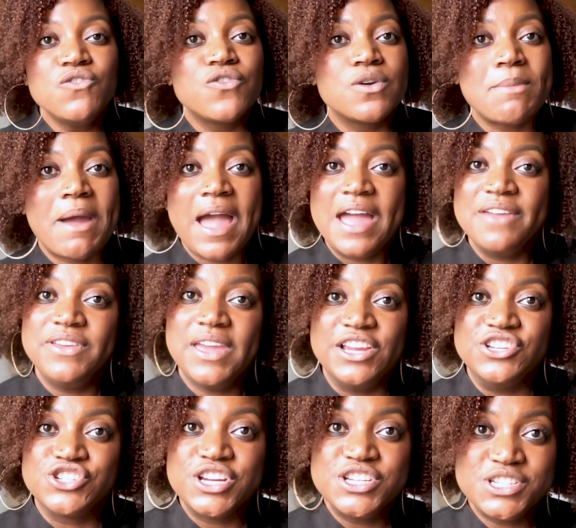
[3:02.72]
for my IV
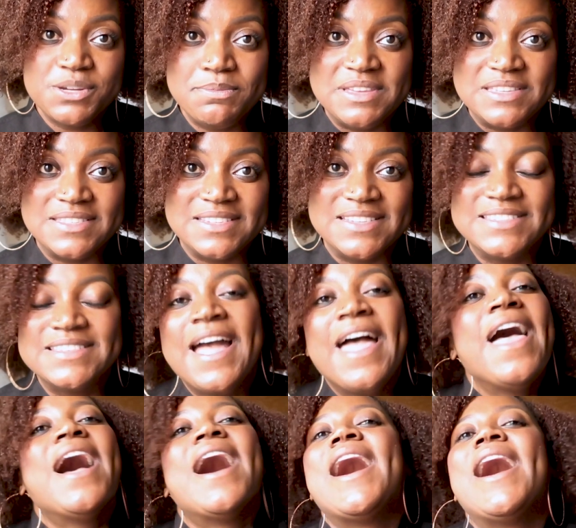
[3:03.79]
hydration business,
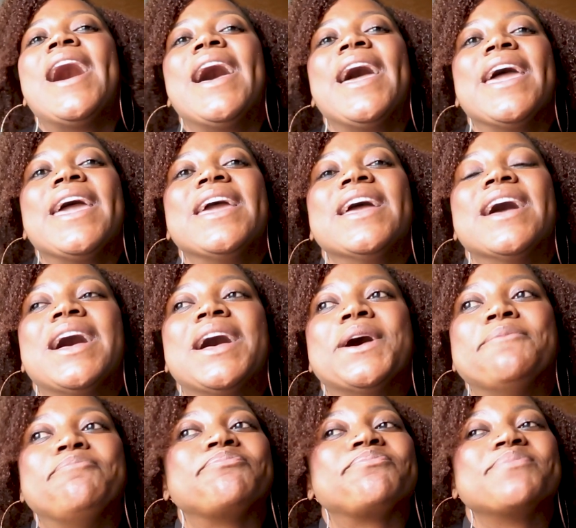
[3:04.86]

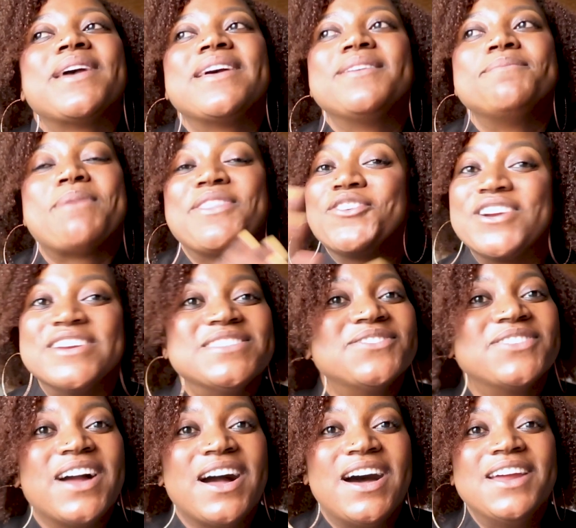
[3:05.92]
I, by the grace
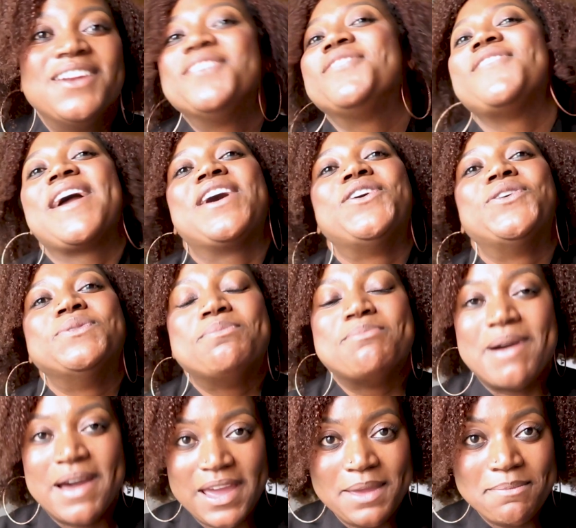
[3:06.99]
of God, found
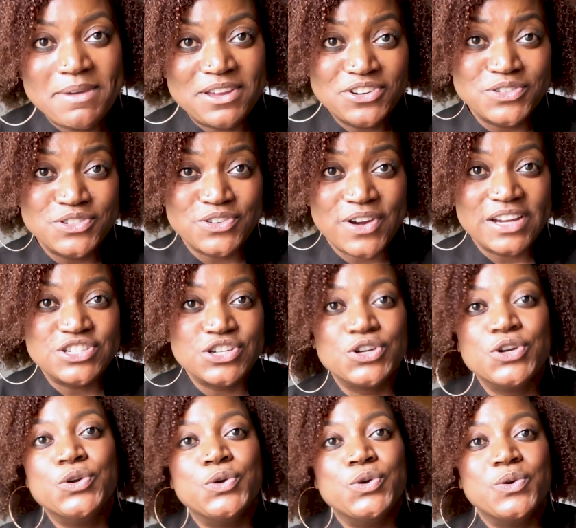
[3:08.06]
my medical director,
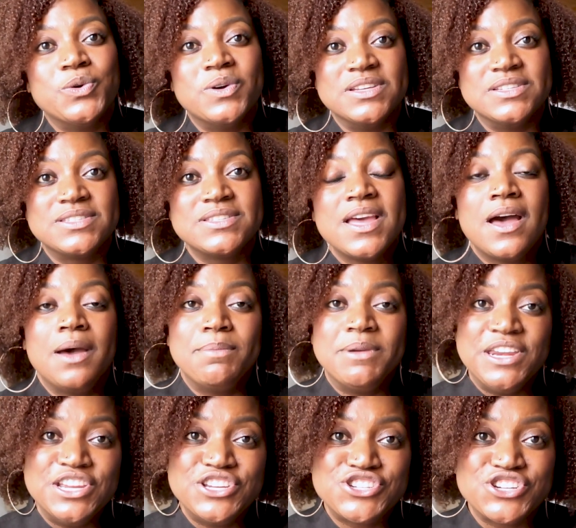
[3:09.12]
who was a
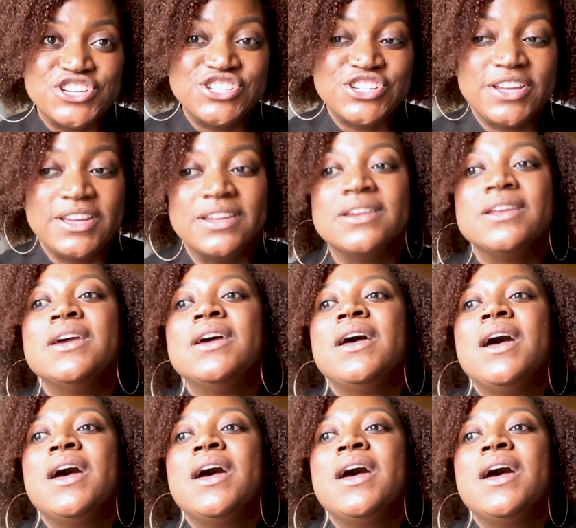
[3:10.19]
pediatrician.